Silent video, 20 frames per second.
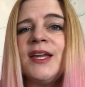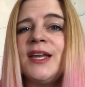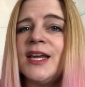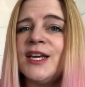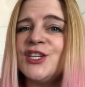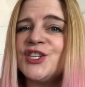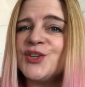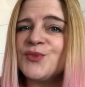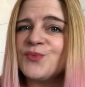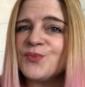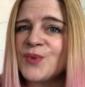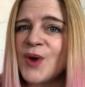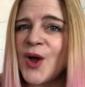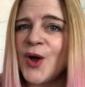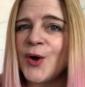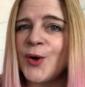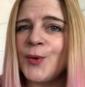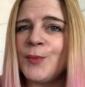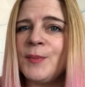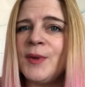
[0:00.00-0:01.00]
In ancient
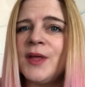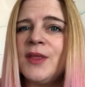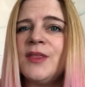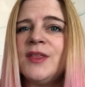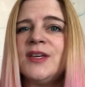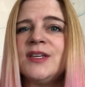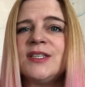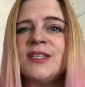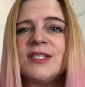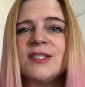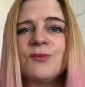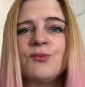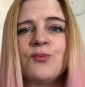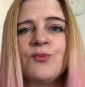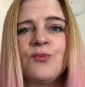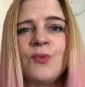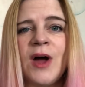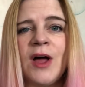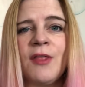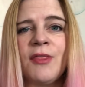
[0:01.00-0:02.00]
Rome, this
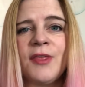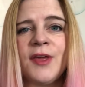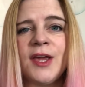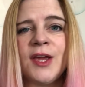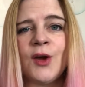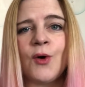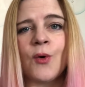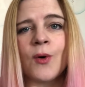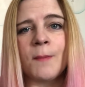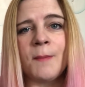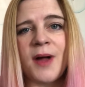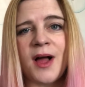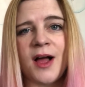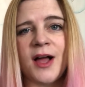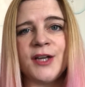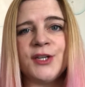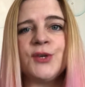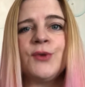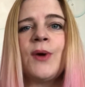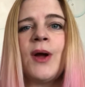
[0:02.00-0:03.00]
wealthy
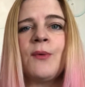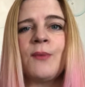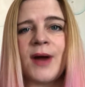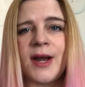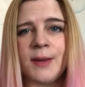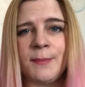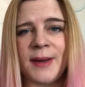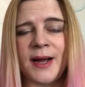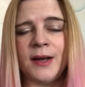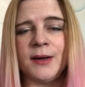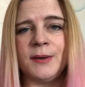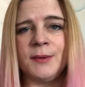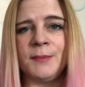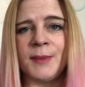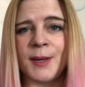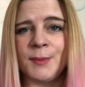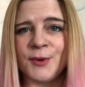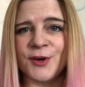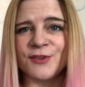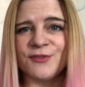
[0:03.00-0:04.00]
gourmand who I write about in
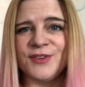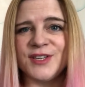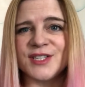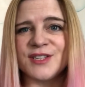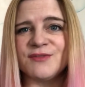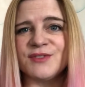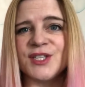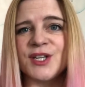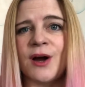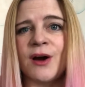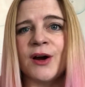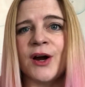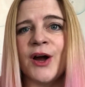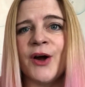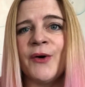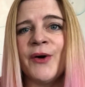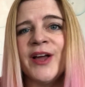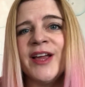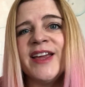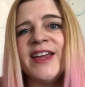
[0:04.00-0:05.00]
my book, Feast of
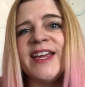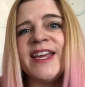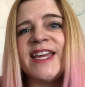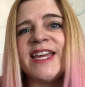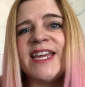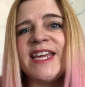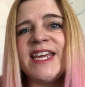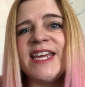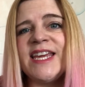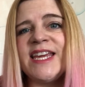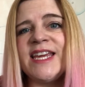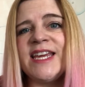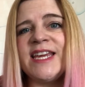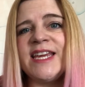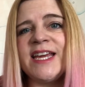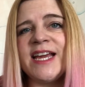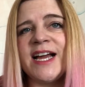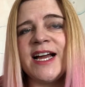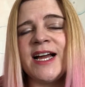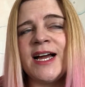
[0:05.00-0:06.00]
Sorrow,
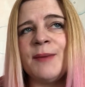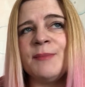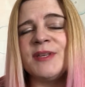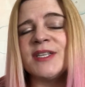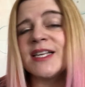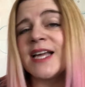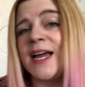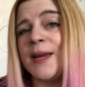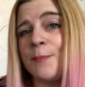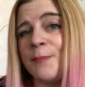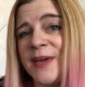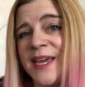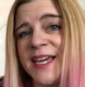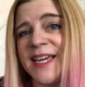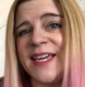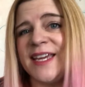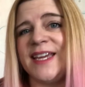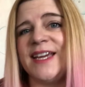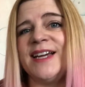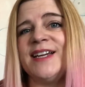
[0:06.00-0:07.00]
this guy
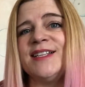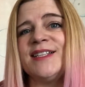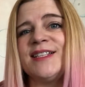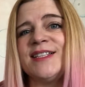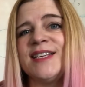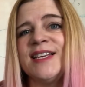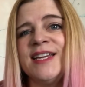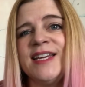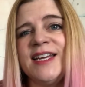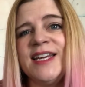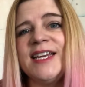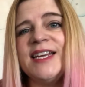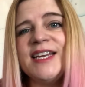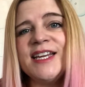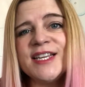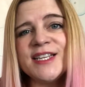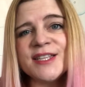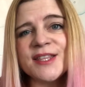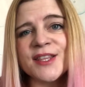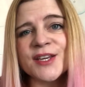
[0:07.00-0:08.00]
Apicius,
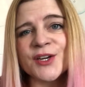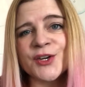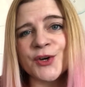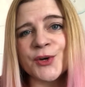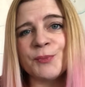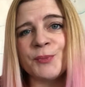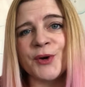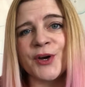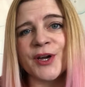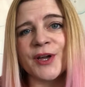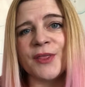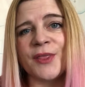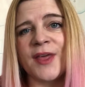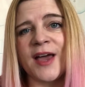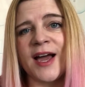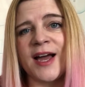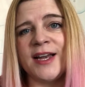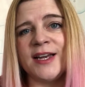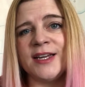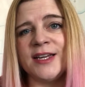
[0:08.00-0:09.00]
in the cookbook
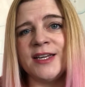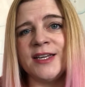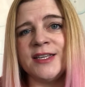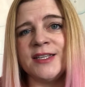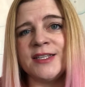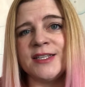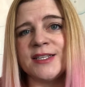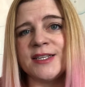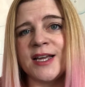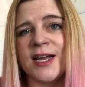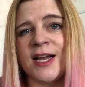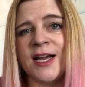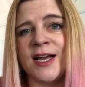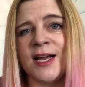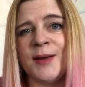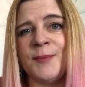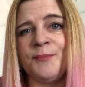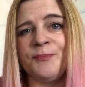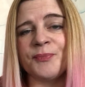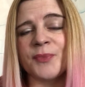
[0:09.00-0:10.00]
that is
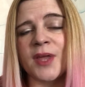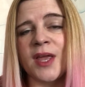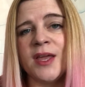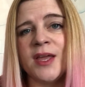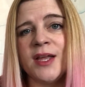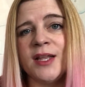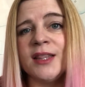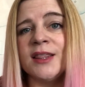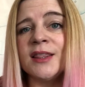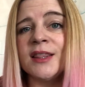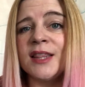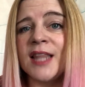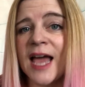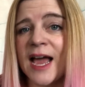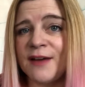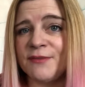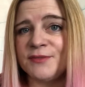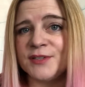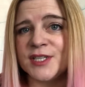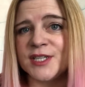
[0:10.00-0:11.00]

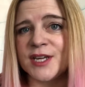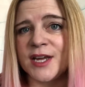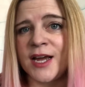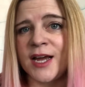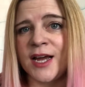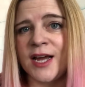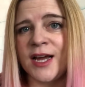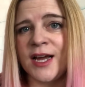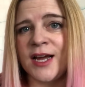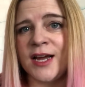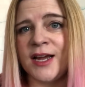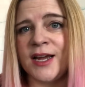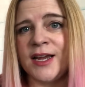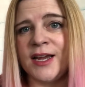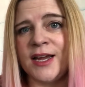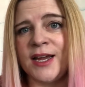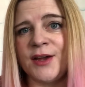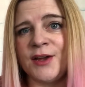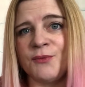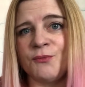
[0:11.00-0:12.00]
basically
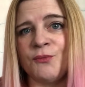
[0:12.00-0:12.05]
